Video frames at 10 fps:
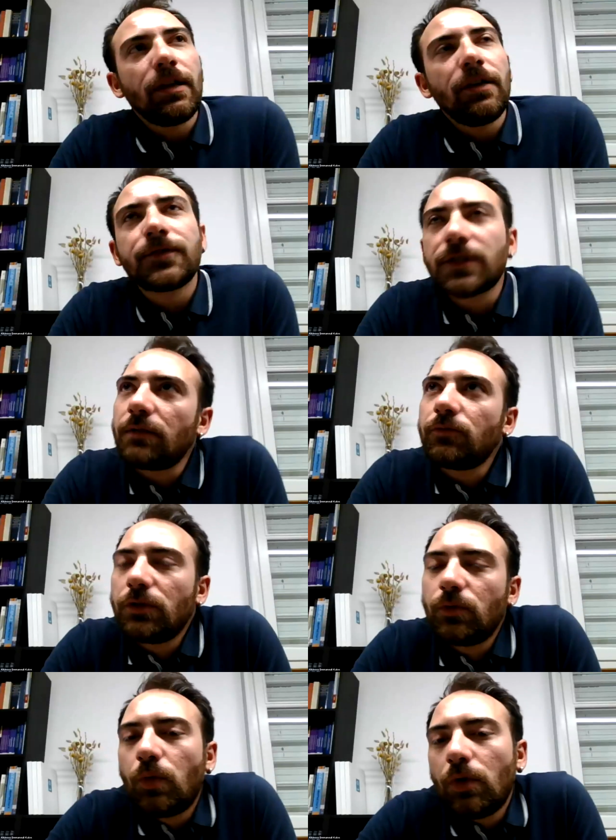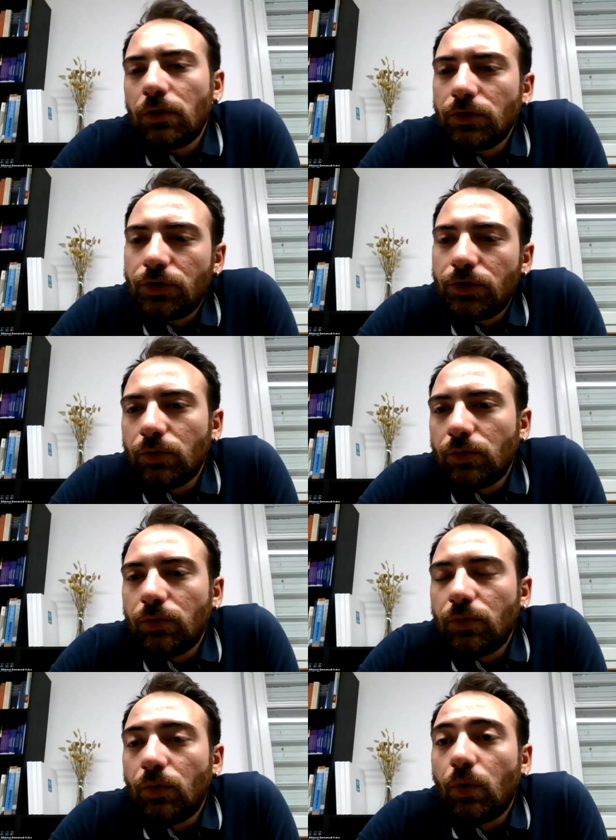If someone wants to
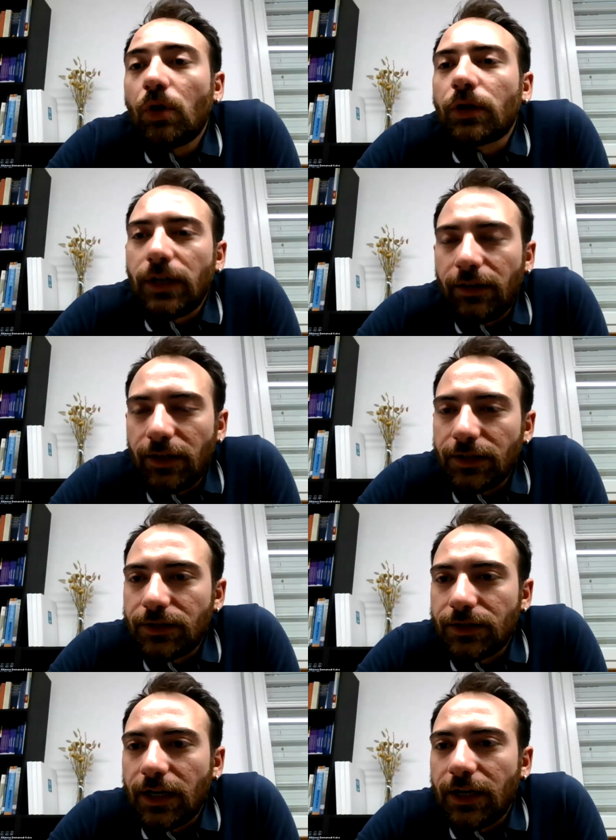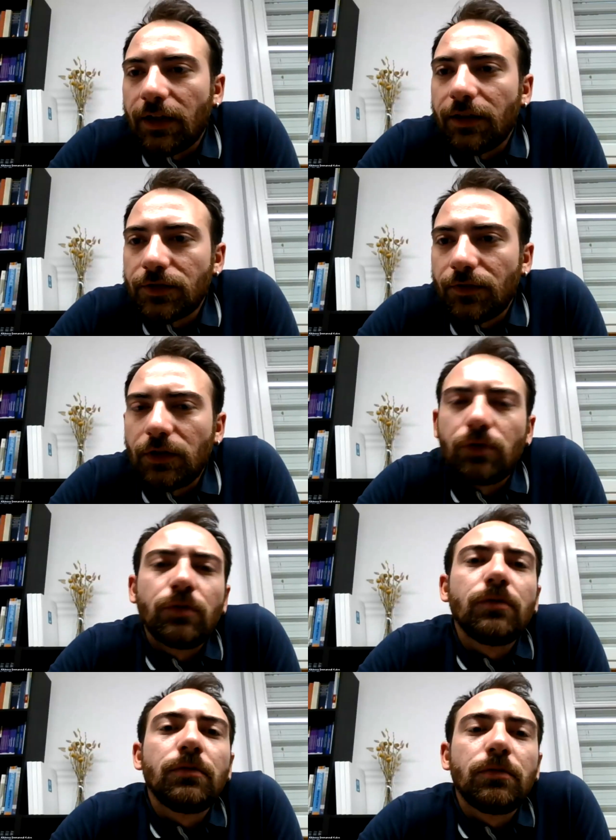work in this area, in this field,
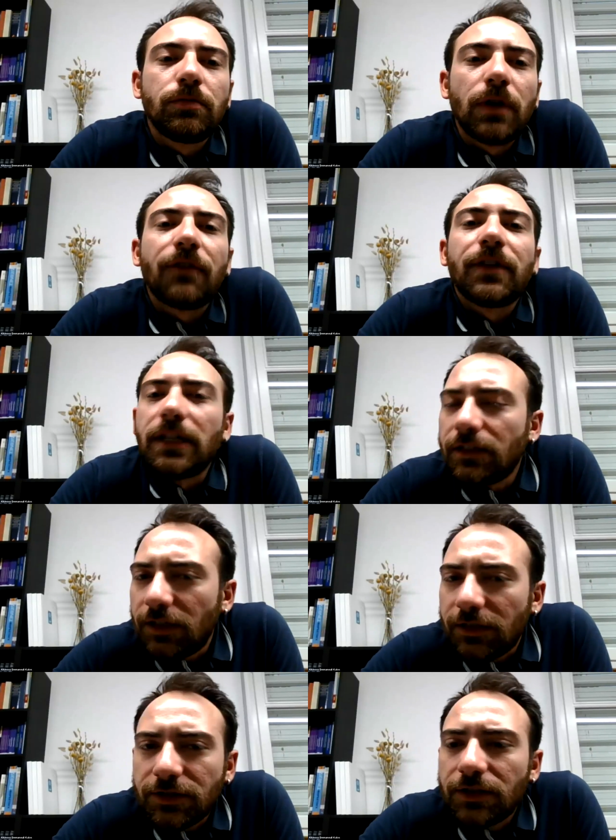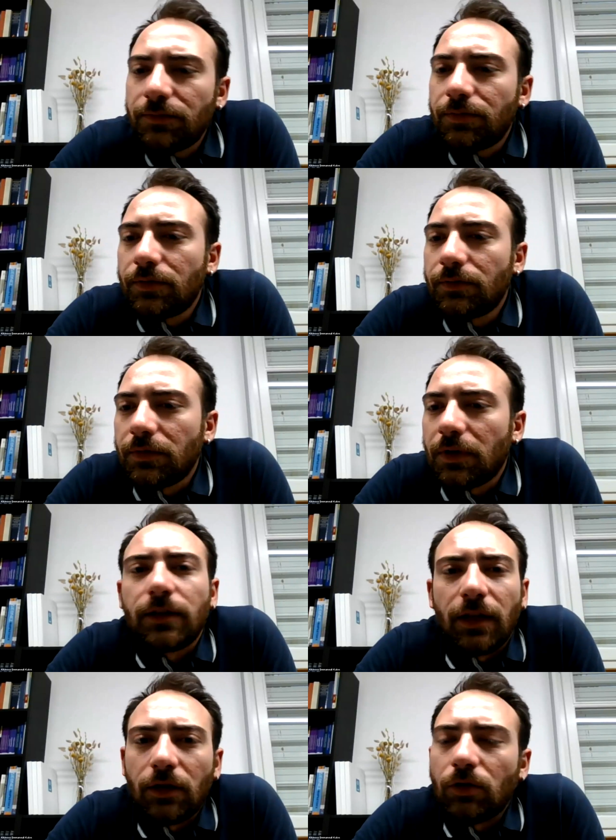to have an internship
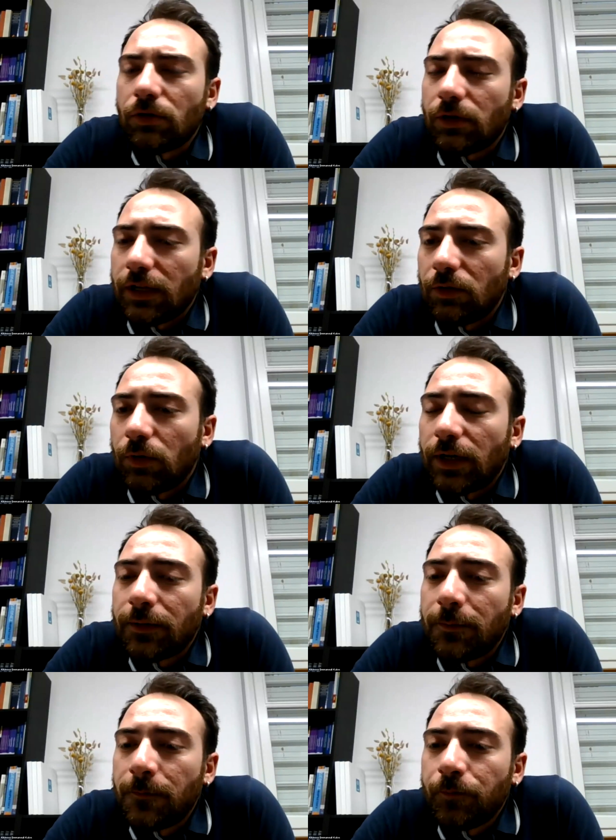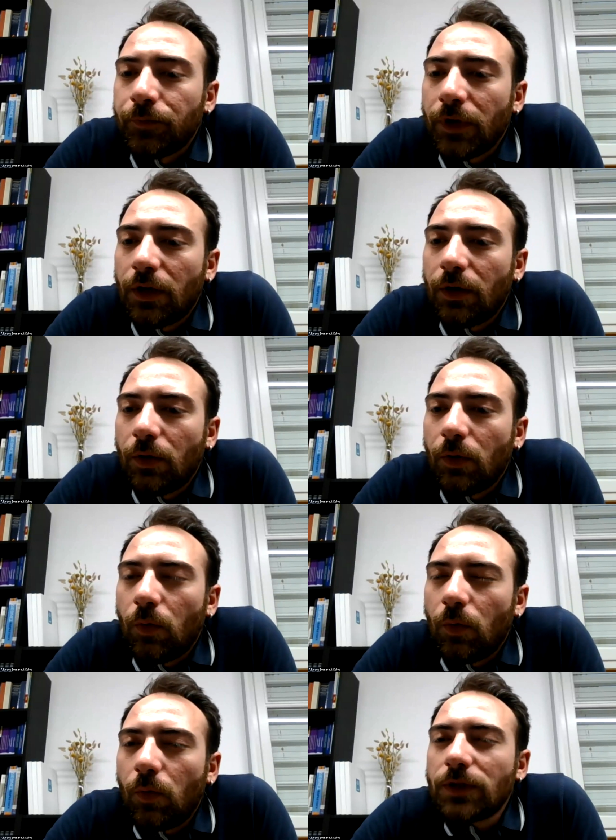at ECHO or anywhere,
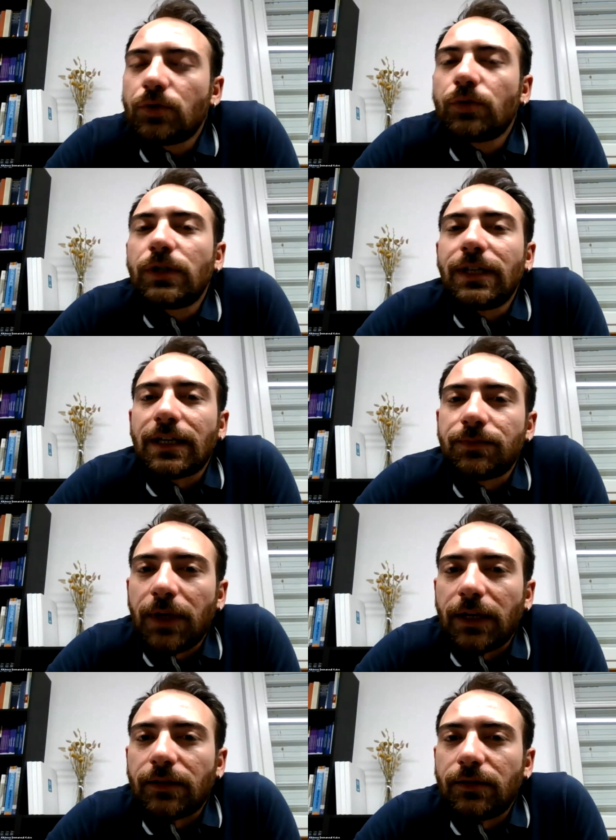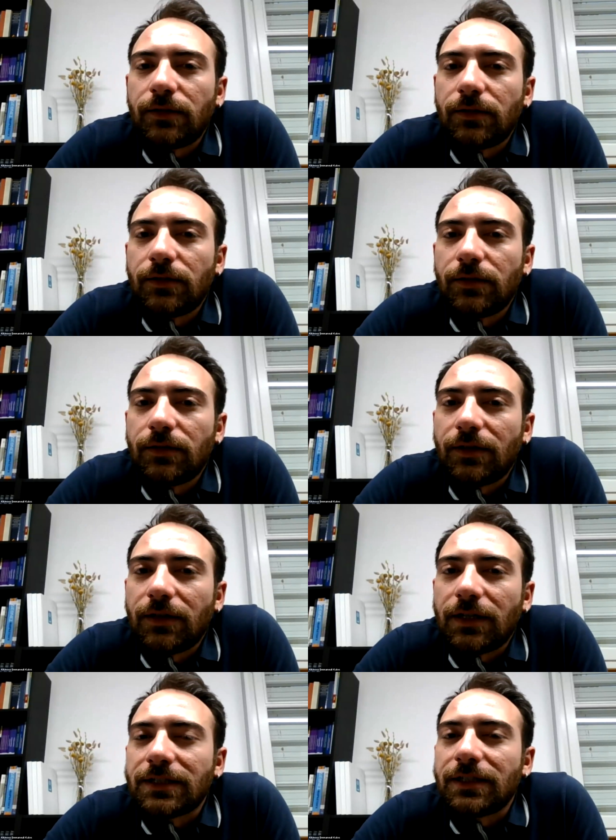what should he expect
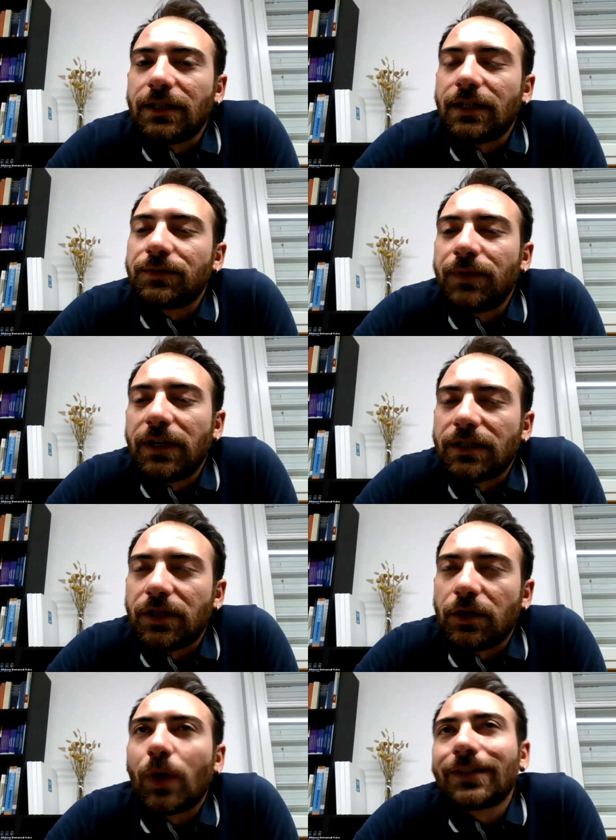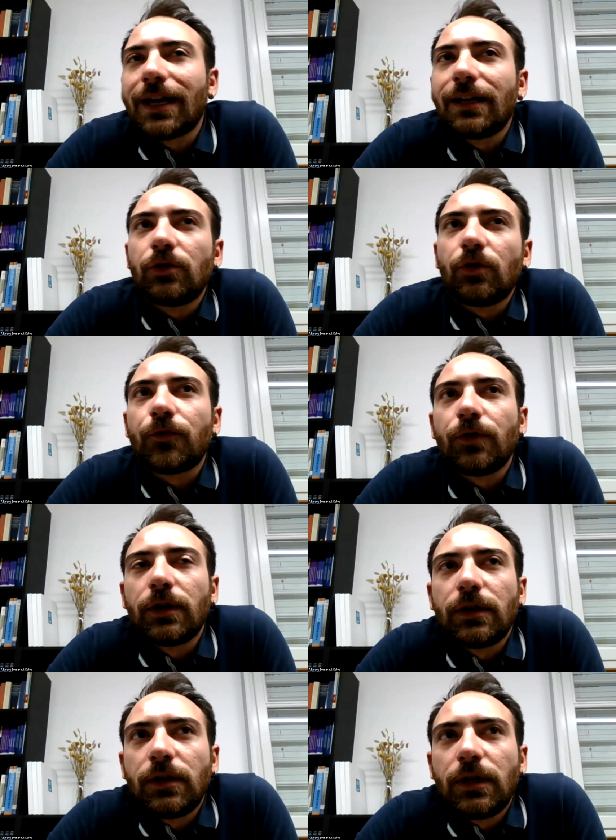as the experience, and what kind of
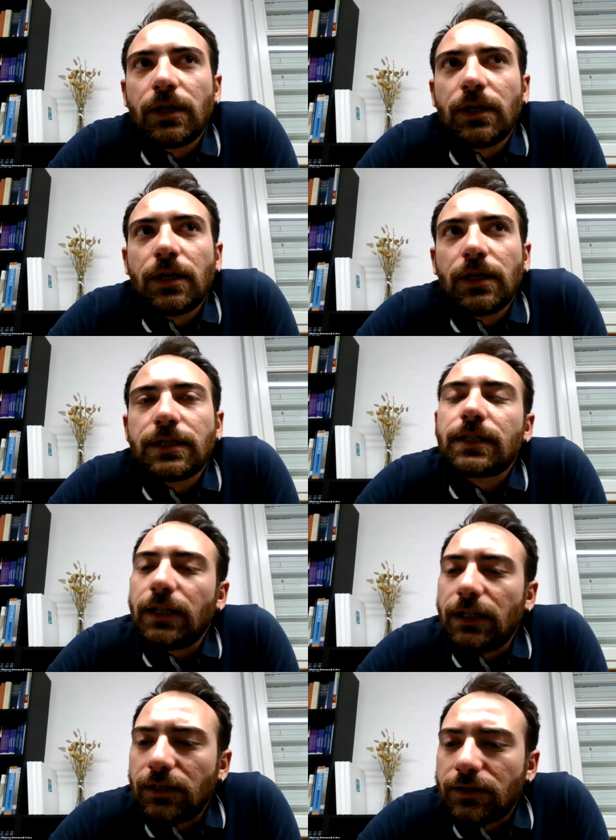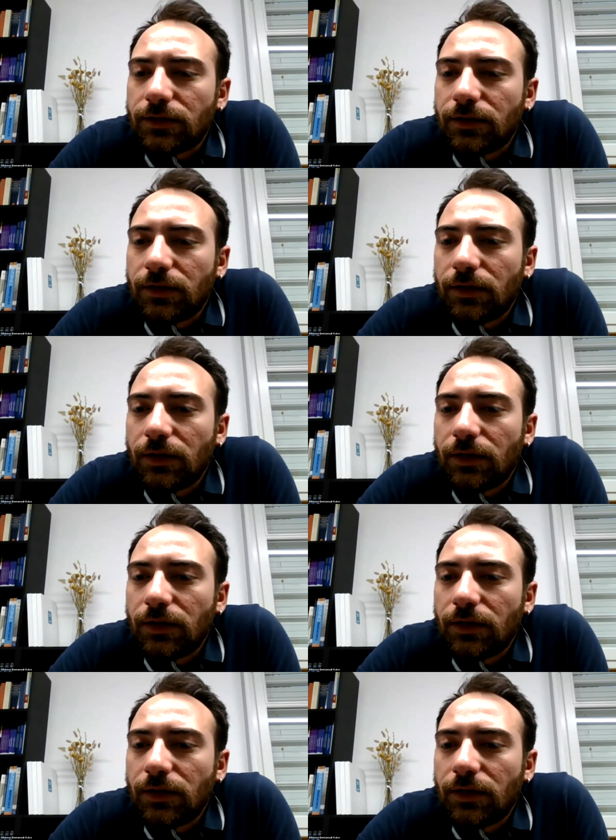skills